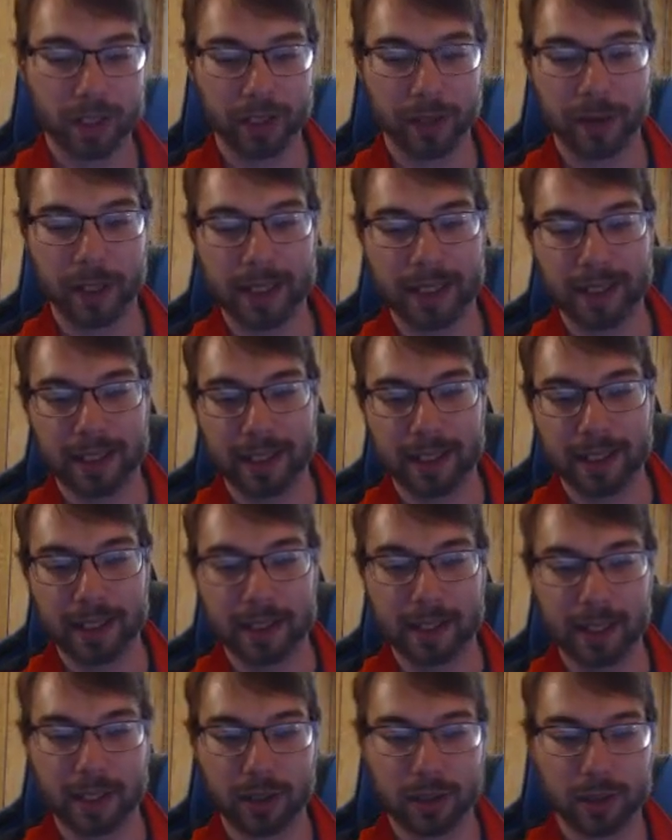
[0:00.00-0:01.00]
The crazy thing
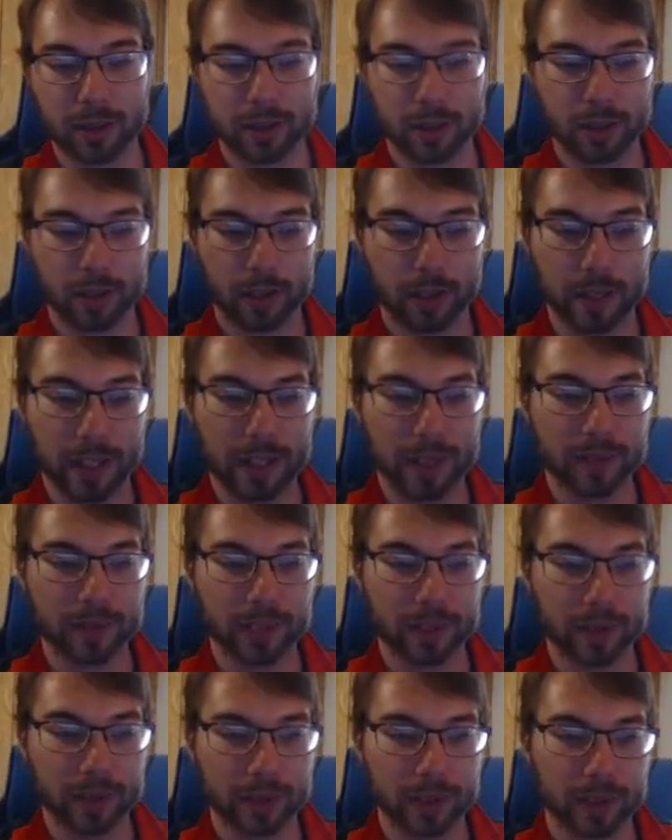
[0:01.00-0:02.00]
is, I have
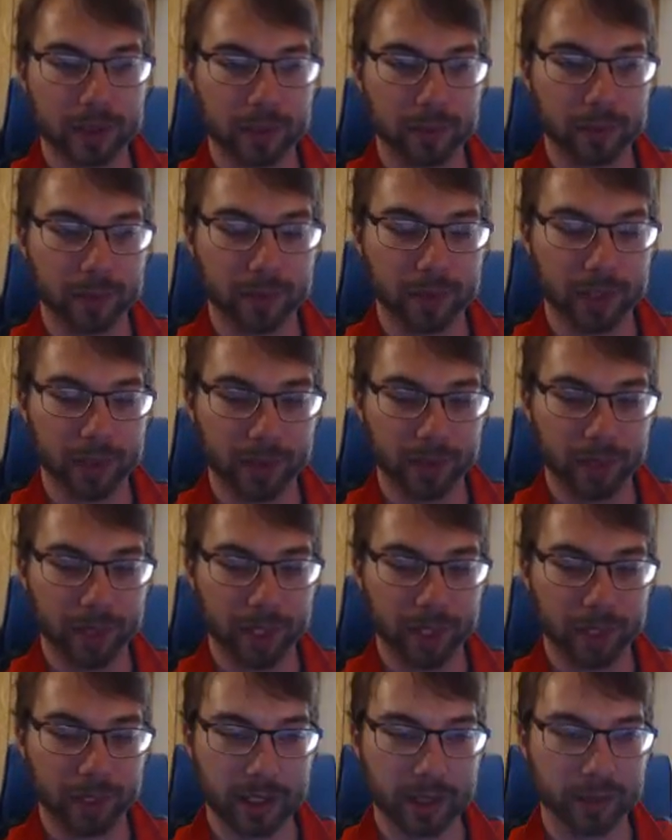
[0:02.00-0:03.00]
Neo
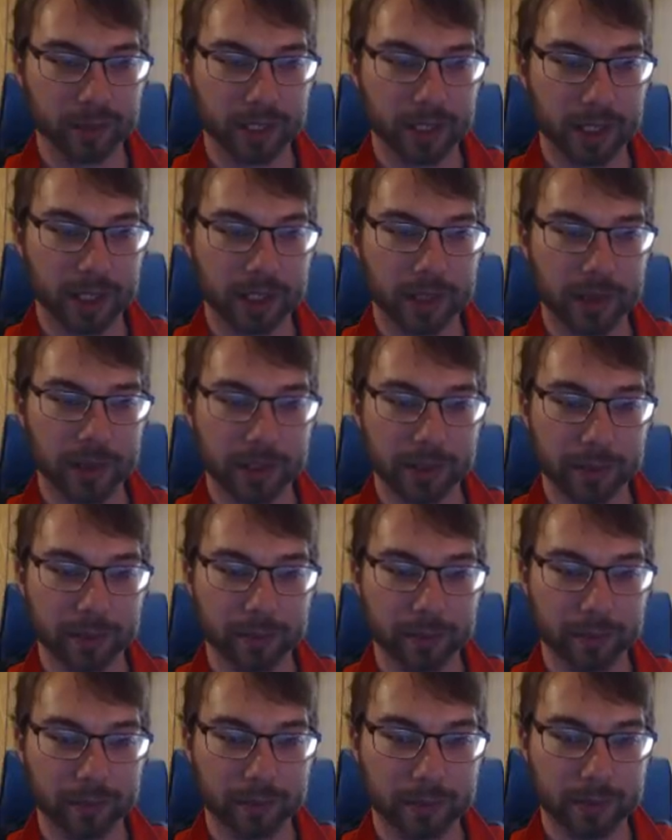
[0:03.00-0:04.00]
space, so that probably cues
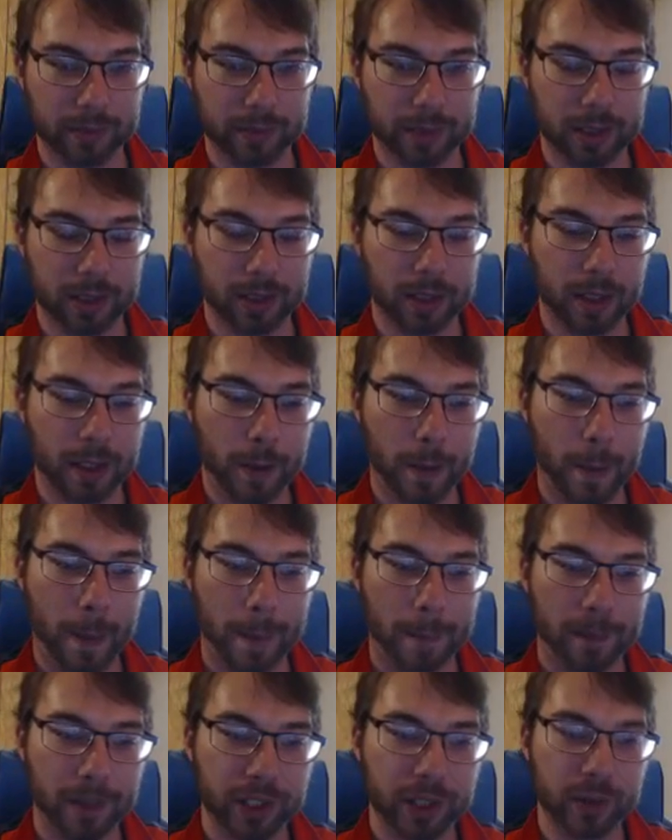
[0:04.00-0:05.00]

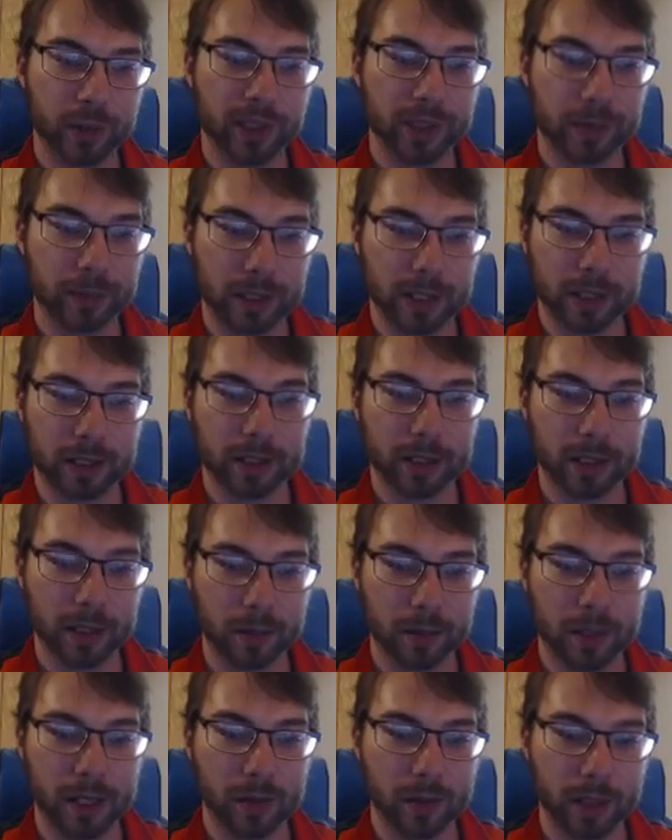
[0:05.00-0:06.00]
him in
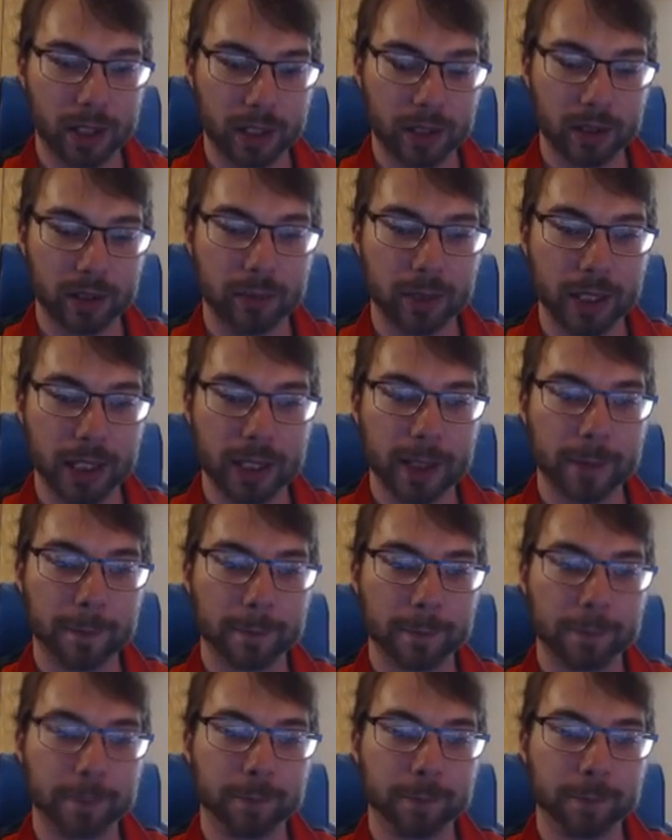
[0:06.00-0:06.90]
about what it could be.